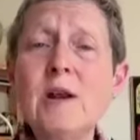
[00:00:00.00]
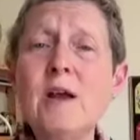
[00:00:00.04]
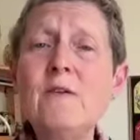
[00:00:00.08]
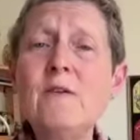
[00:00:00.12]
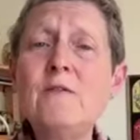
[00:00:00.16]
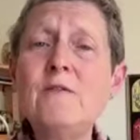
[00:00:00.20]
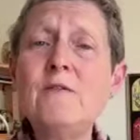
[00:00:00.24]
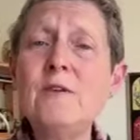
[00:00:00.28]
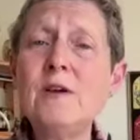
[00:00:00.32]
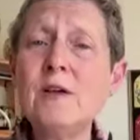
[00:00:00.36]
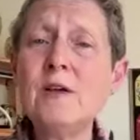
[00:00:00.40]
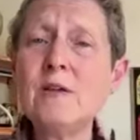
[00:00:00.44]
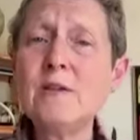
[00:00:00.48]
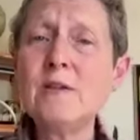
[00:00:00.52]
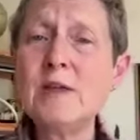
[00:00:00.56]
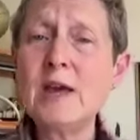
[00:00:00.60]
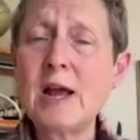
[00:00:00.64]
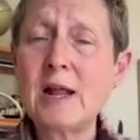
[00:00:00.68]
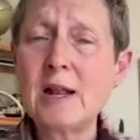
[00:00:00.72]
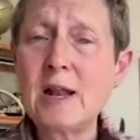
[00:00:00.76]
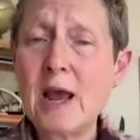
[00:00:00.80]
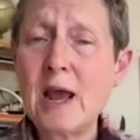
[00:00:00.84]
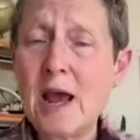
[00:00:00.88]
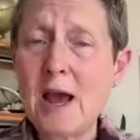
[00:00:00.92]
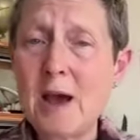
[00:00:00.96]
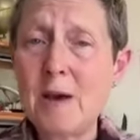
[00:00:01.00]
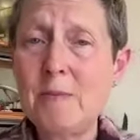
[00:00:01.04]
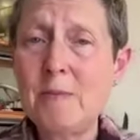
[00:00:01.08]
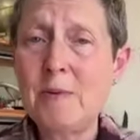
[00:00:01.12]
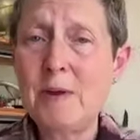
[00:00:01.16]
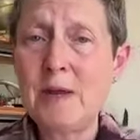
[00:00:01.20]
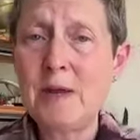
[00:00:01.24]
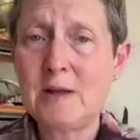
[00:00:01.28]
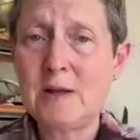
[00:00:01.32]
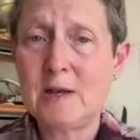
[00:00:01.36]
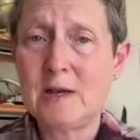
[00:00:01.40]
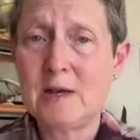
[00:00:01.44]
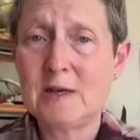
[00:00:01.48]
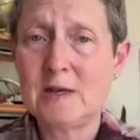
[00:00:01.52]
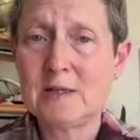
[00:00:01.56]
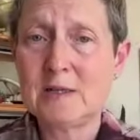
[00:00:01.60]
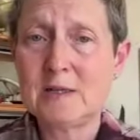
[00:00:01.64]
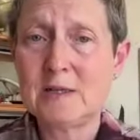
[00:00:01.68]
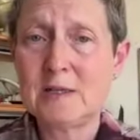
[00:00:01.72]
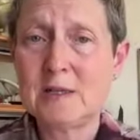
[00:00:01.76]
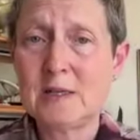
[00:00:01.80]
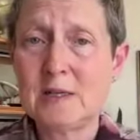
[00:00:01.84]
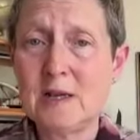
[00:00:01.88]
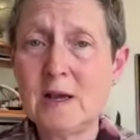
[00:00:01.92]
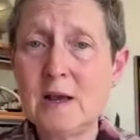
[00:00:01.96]
when I feel that
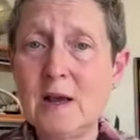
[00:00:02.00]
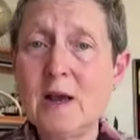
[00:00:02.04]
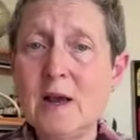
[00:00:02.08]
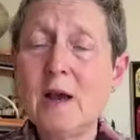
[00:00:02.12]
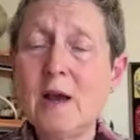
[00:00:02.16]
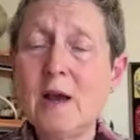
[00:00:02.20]
happiness,